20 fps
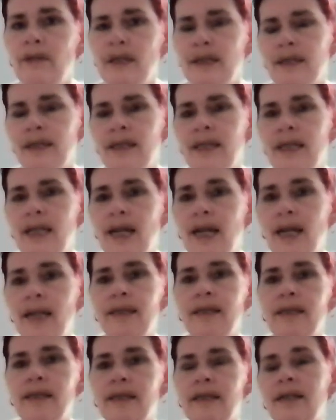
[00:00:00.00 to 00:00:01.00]
It's the
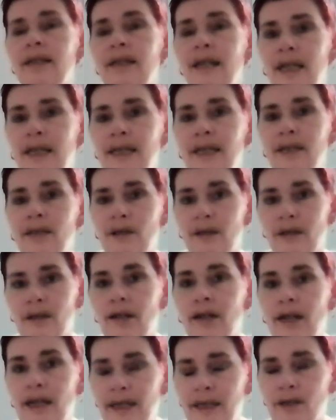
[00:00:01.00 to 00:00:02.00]
added that
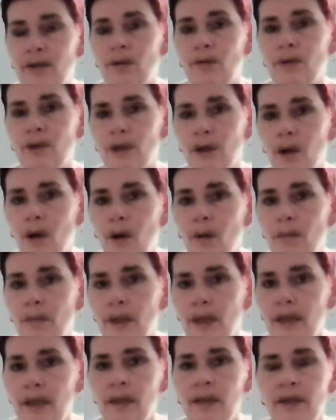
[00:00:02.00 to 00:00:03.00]
lays on
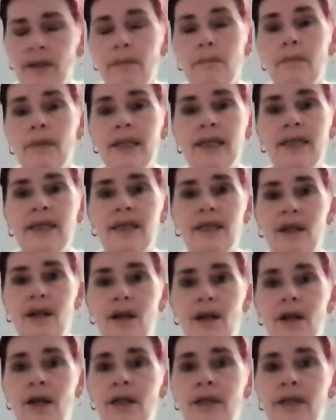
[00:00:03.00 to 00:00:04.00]
top that makes it
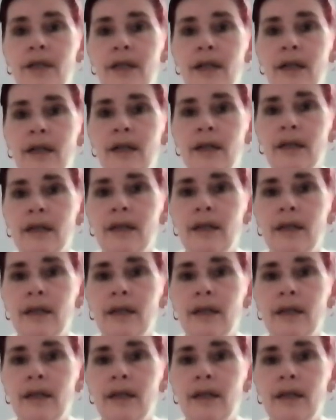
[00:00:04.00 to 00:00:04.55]
harder.